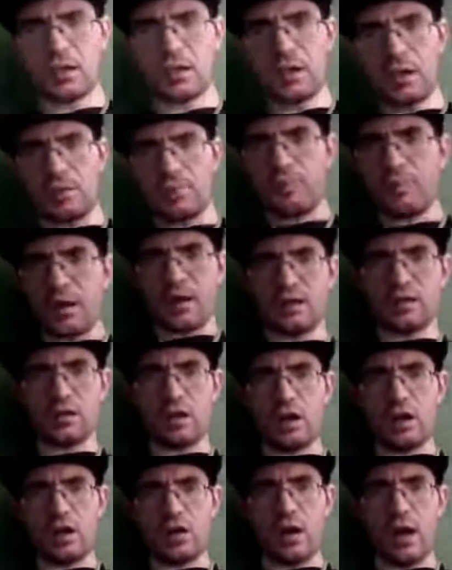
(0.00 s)
But
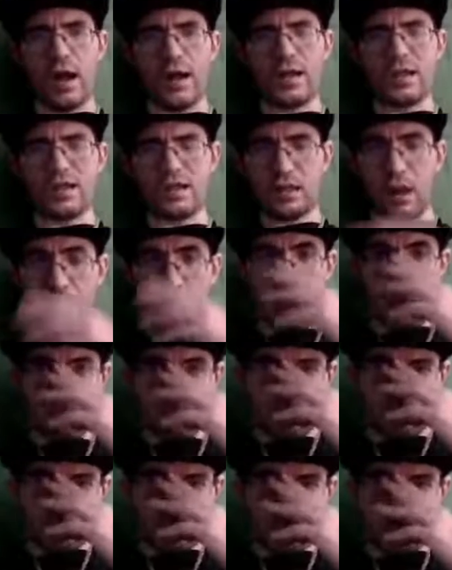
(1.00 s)
I
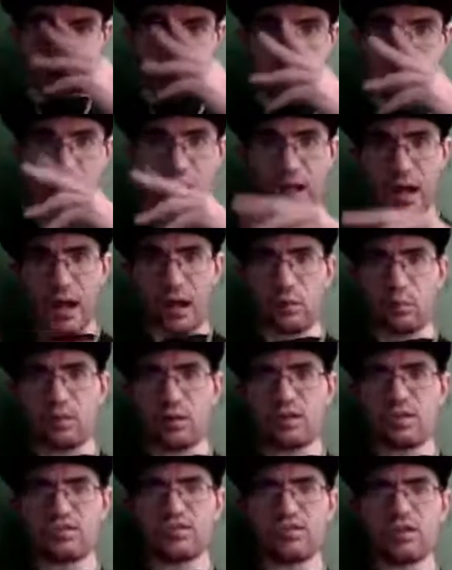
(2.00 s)

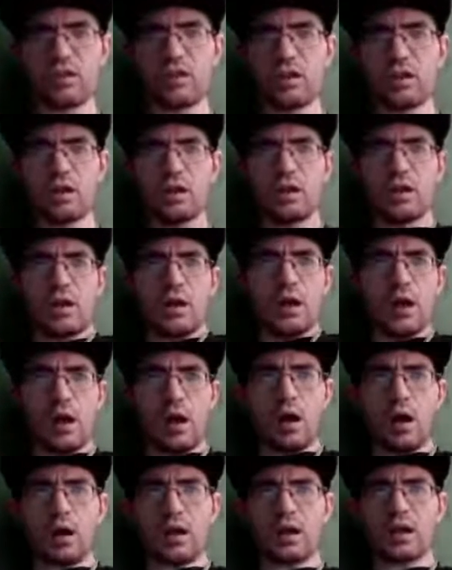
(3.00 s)
was
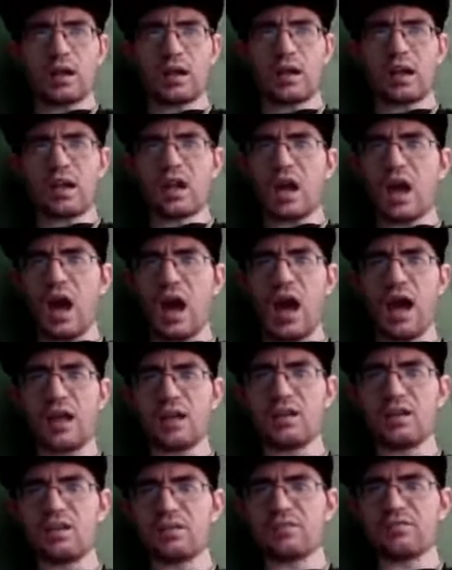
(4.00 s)

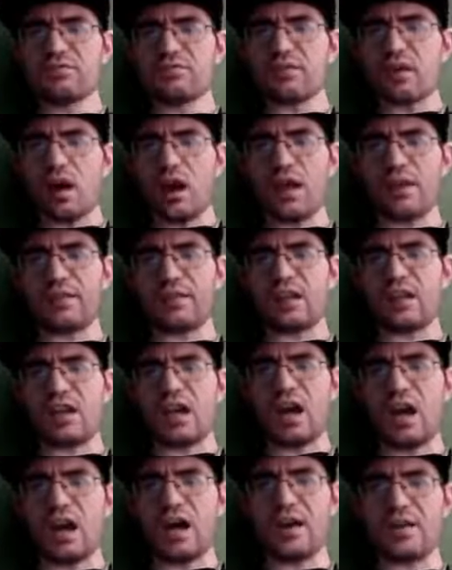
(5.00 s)
kind of on the
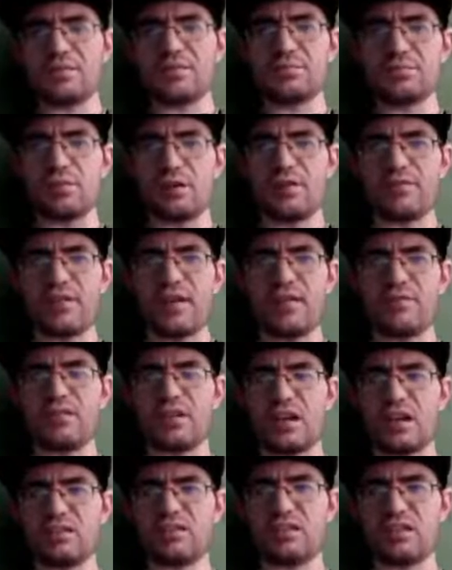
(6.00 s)
cusp of
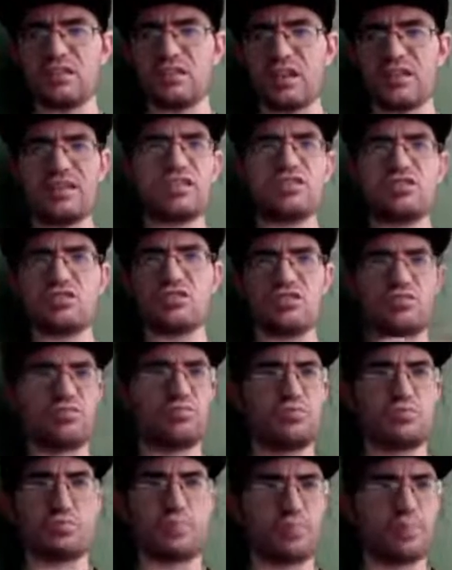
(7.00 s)
Evanescence, and this just
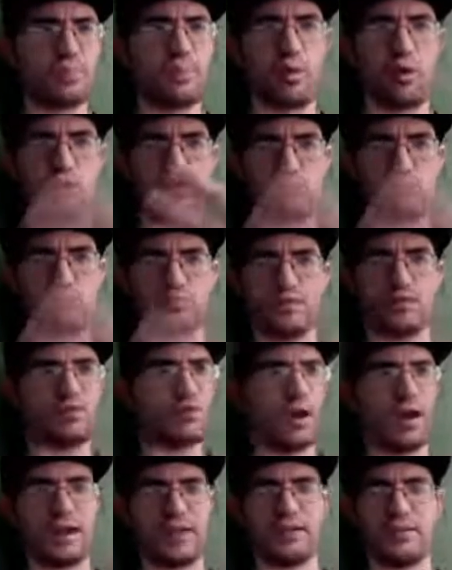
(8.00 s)
pulls me
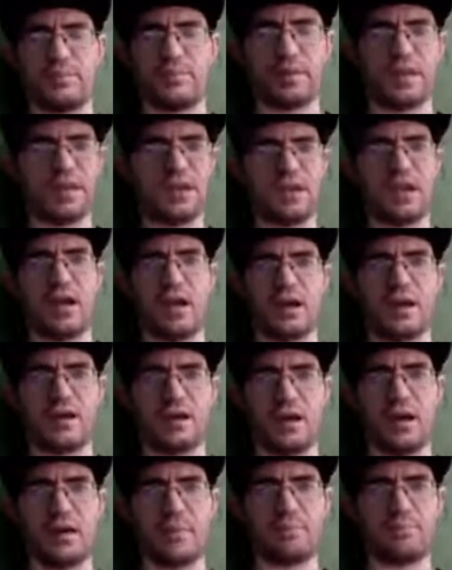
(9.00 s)
right into being
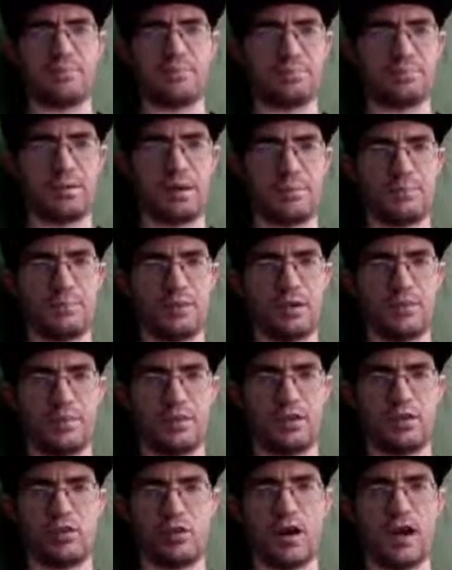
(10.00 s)
a Bring Me the
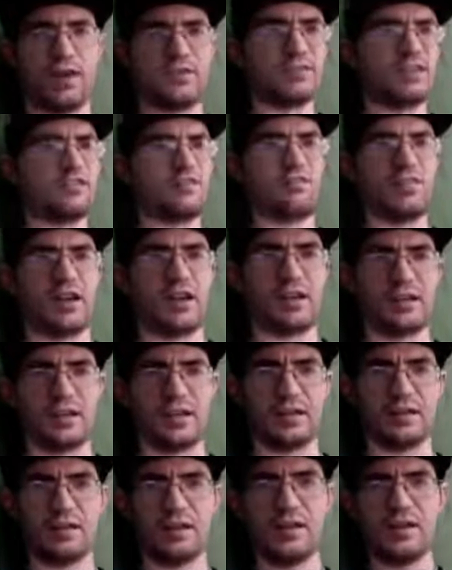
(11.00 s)
Horizon fan.
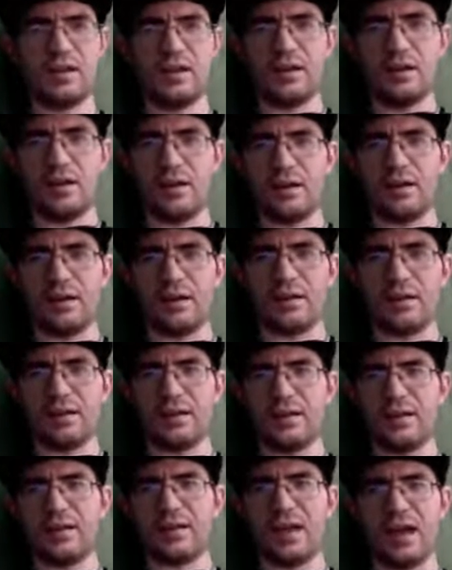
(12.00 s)
Like
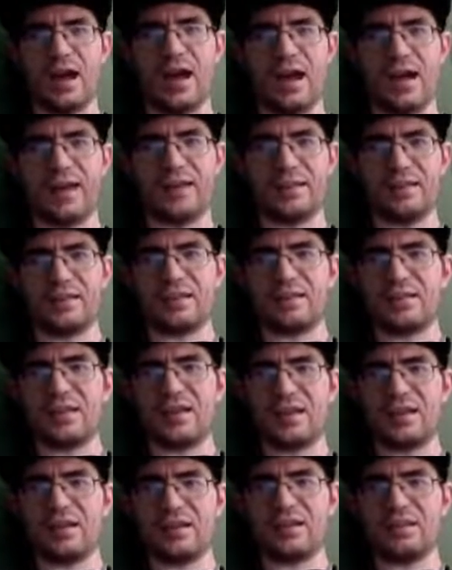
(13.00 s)
I
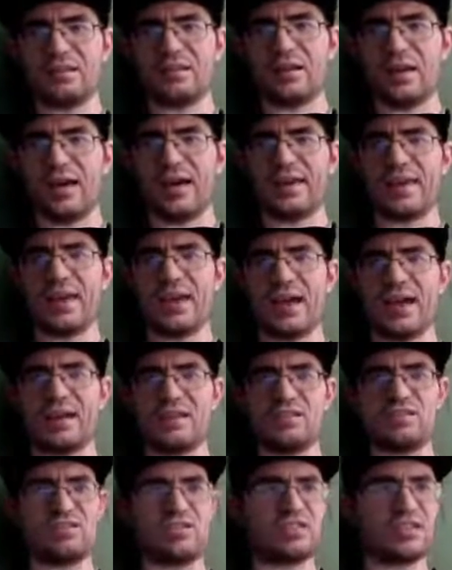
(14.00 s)
can't
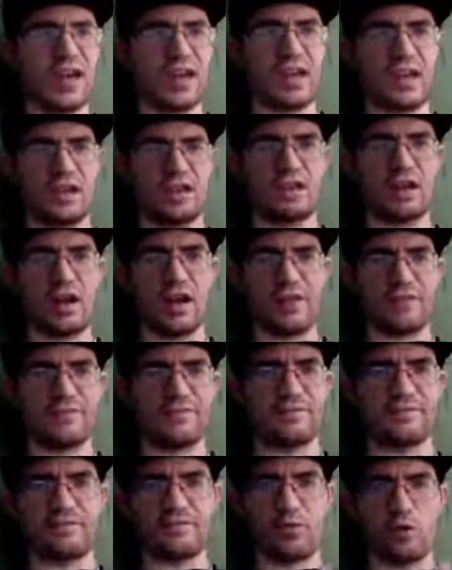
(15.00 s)
say
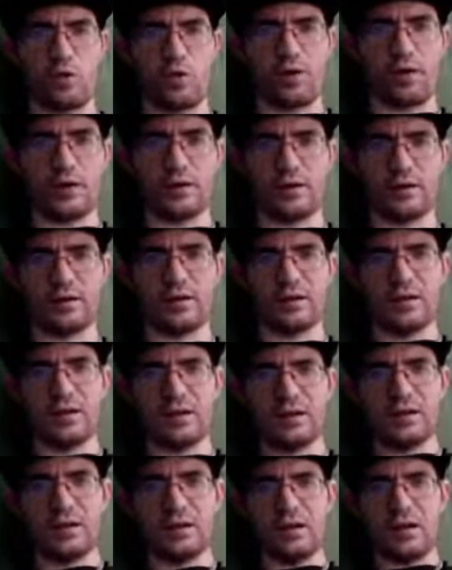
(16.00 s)
enough for
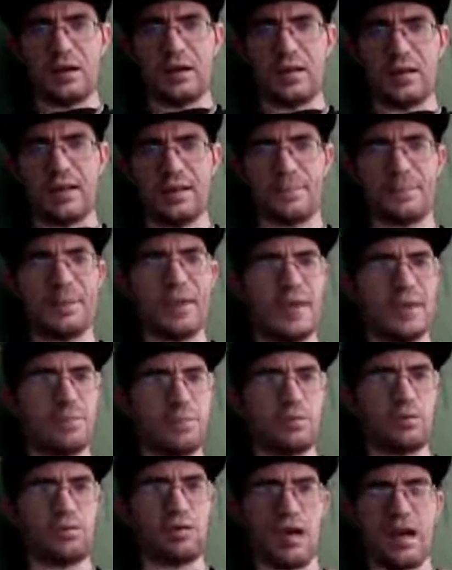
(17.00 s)
like
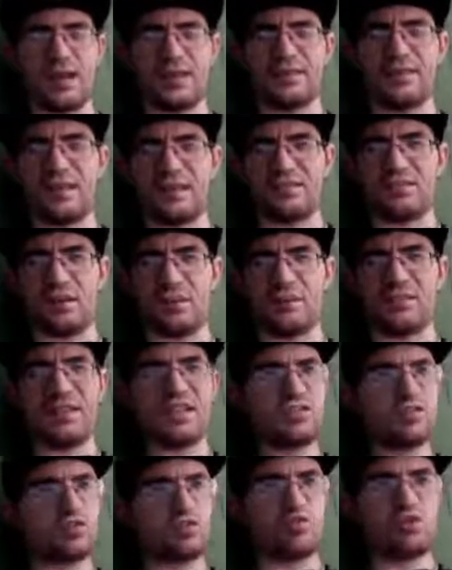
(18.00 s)
people like this. I mean,
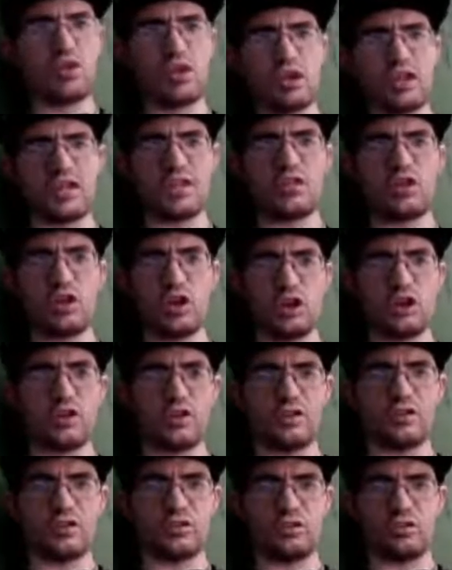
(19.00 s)
this really
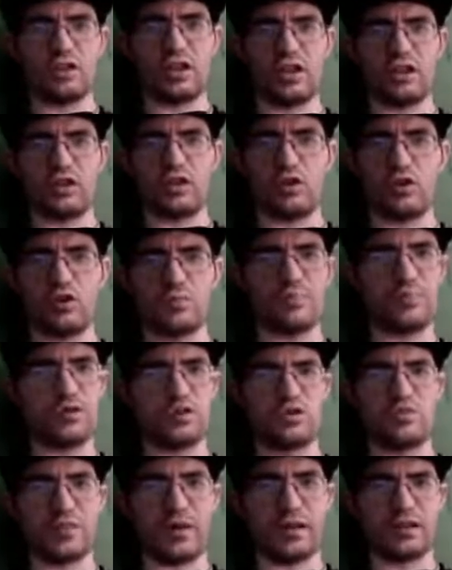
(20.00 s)
turns like your
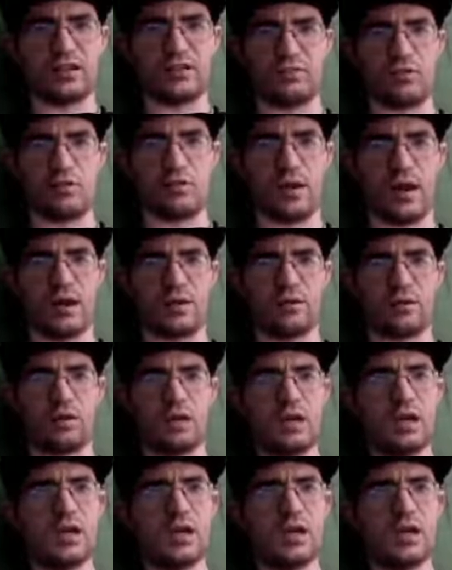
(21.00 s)
perspective around.